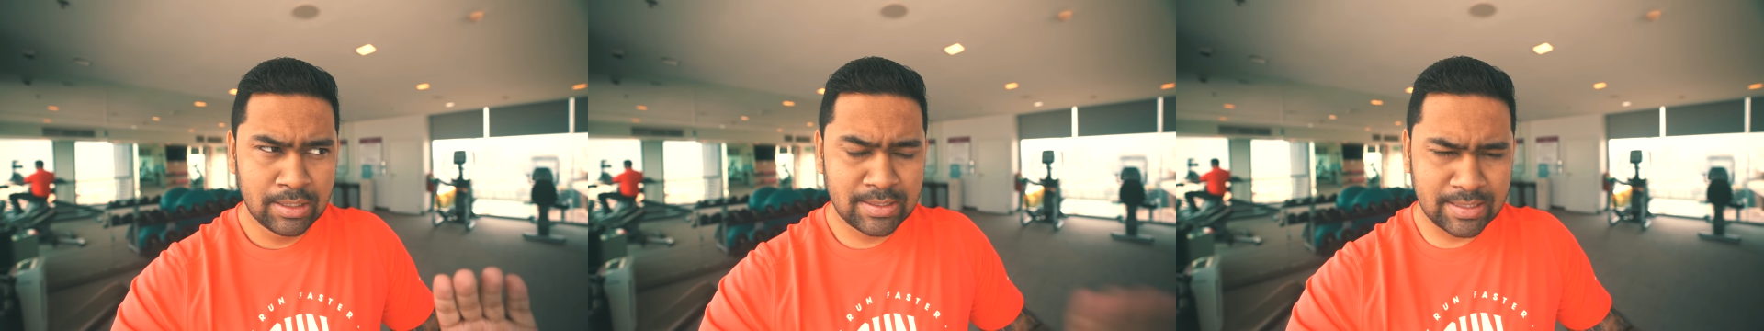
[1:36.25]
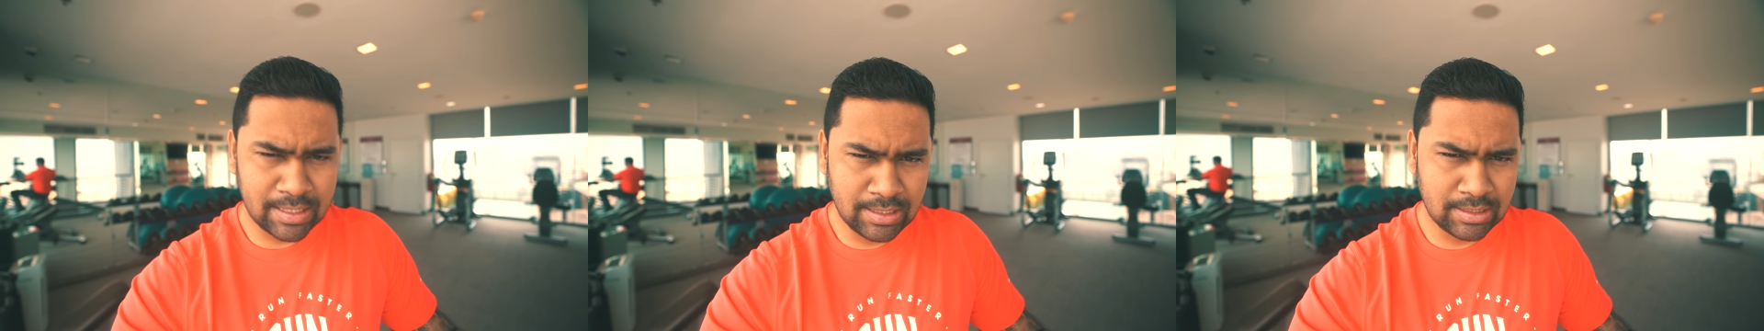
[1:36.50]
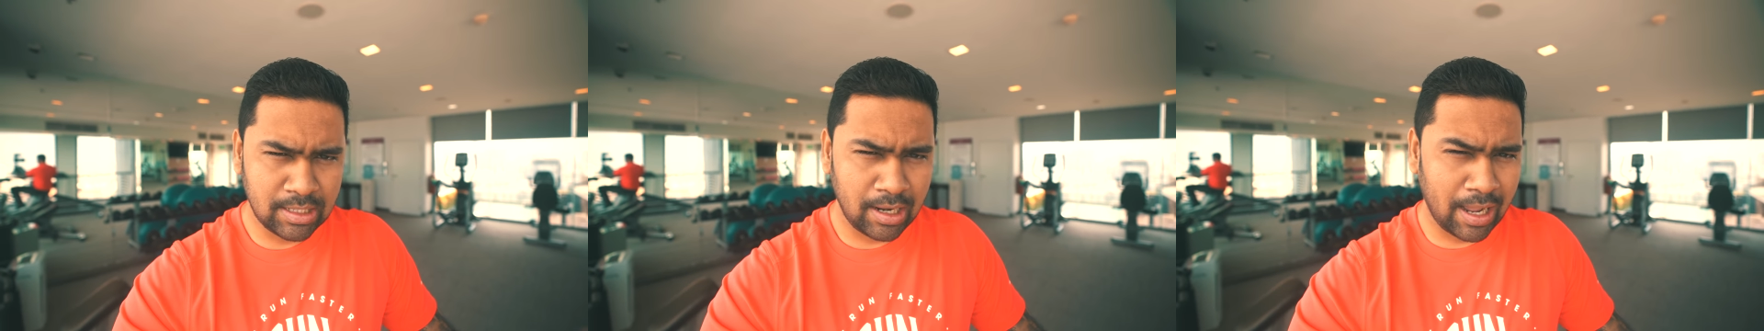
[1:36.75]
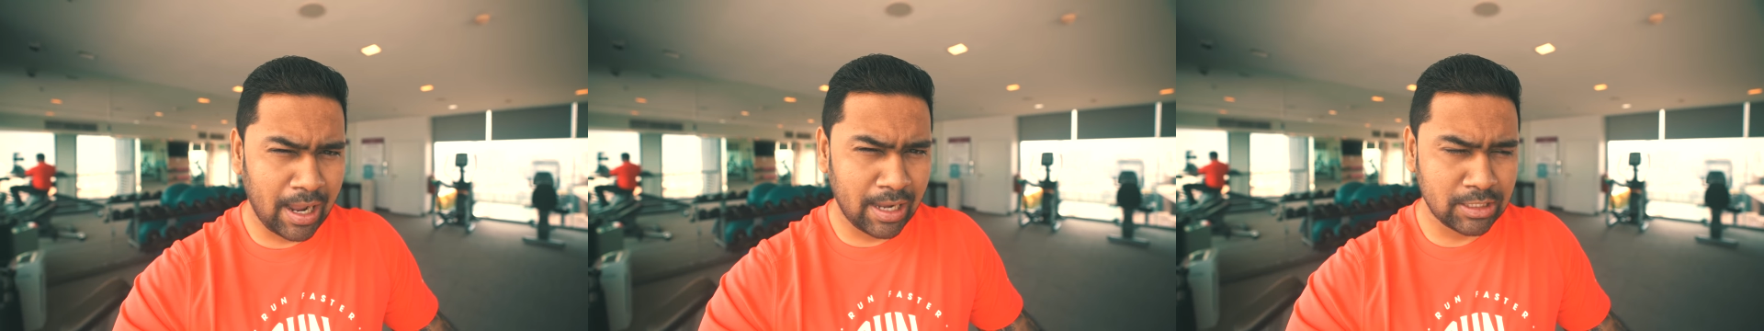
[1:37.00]
since
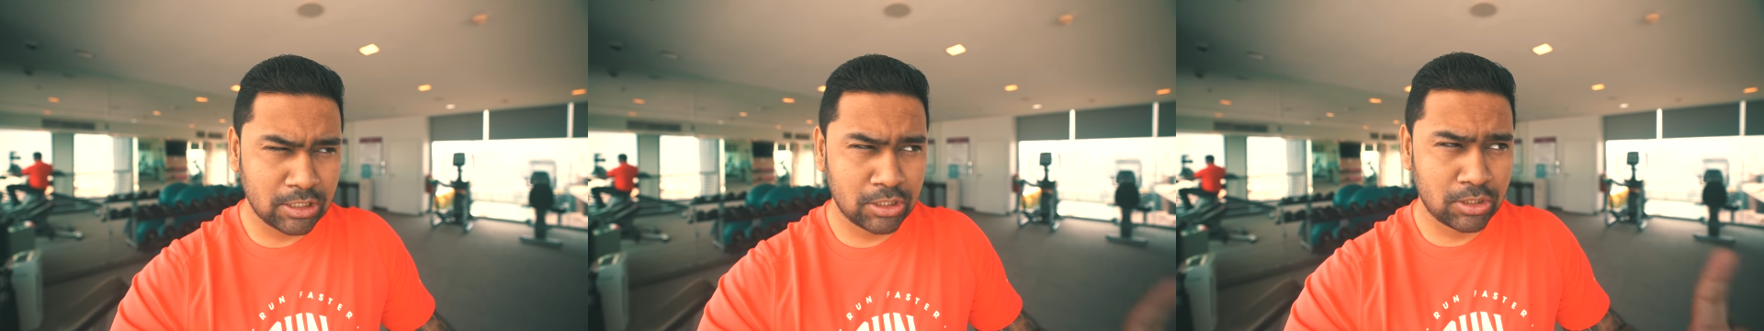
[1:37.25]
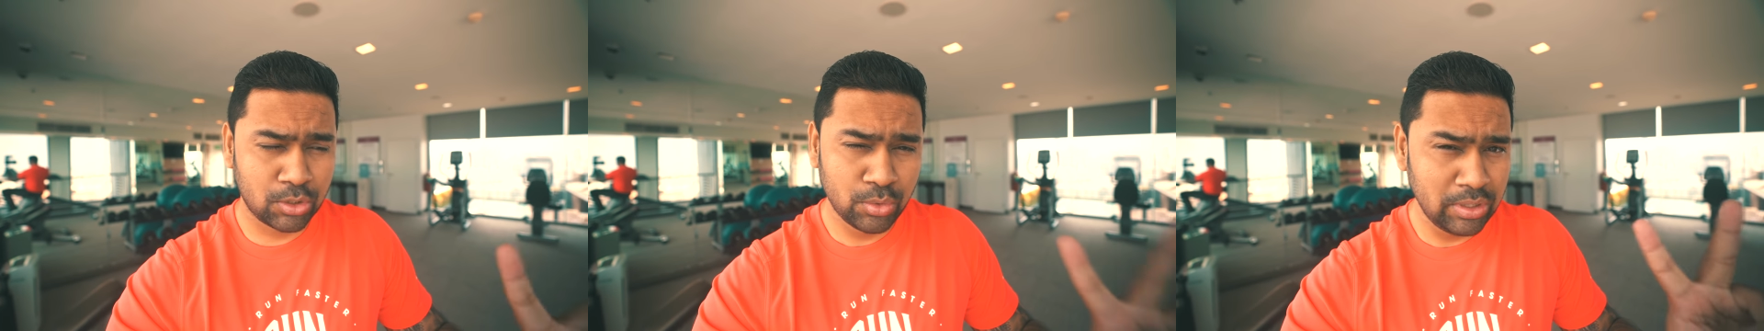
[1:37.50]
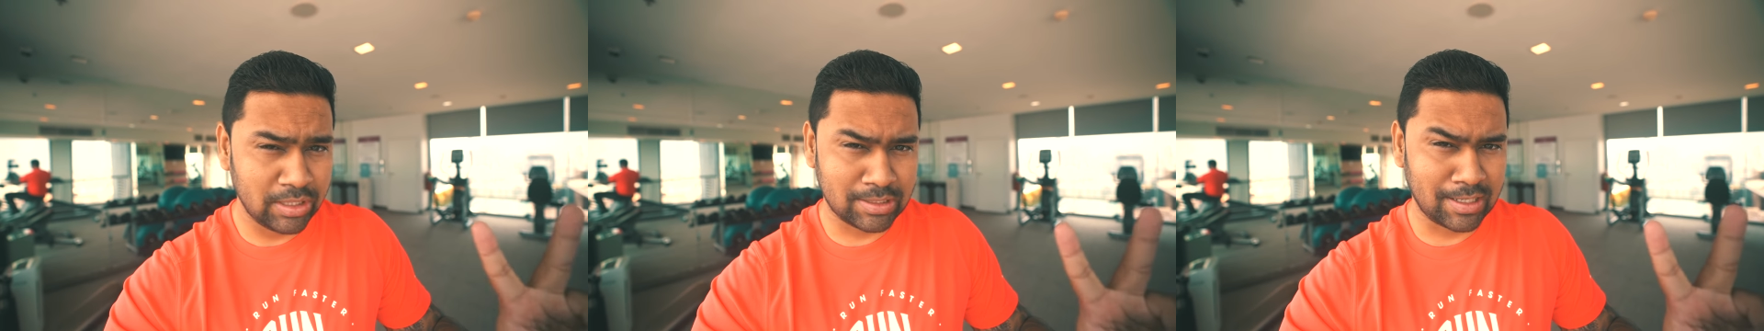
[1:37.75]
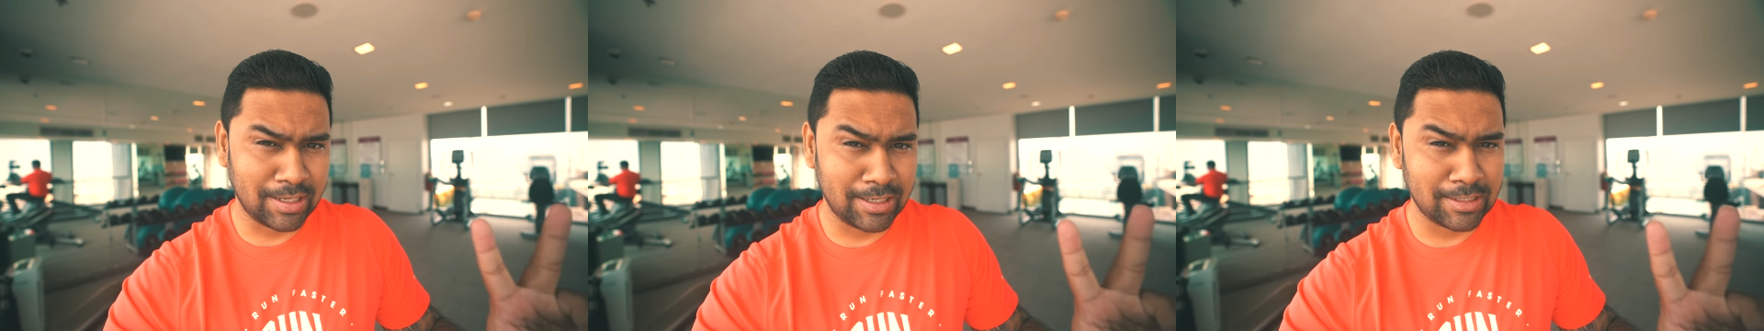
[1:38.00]
last two
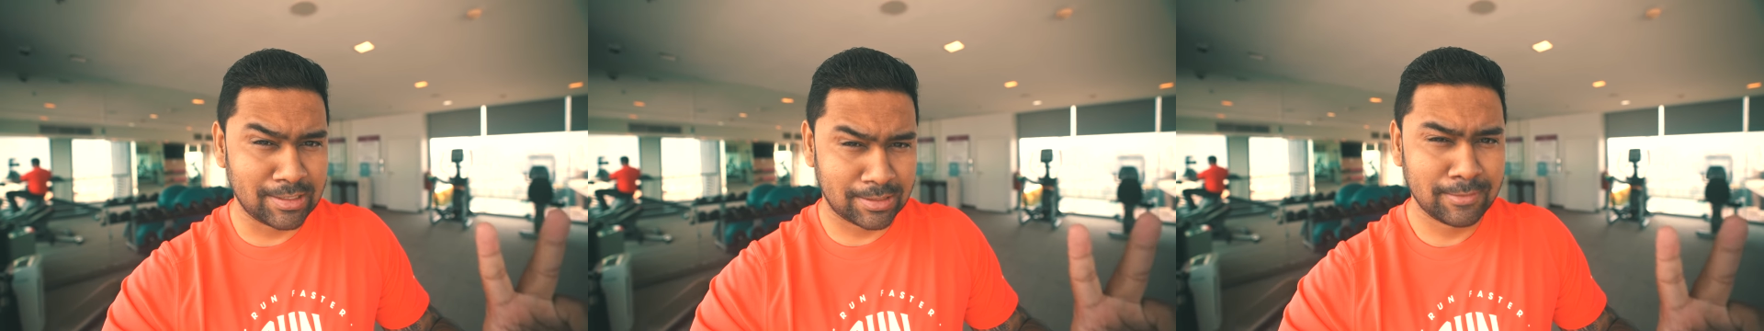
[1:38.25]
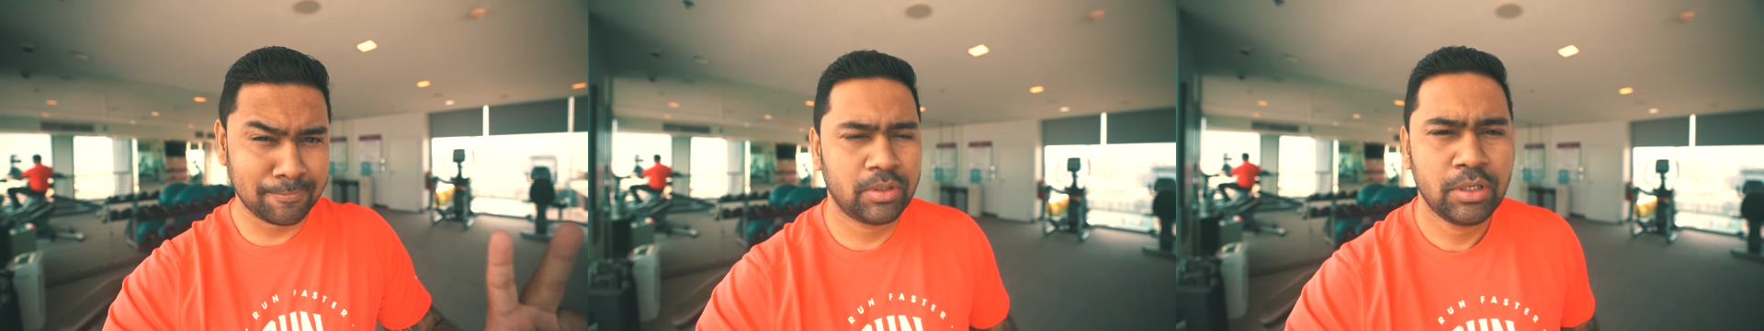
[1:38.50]
years, I guess.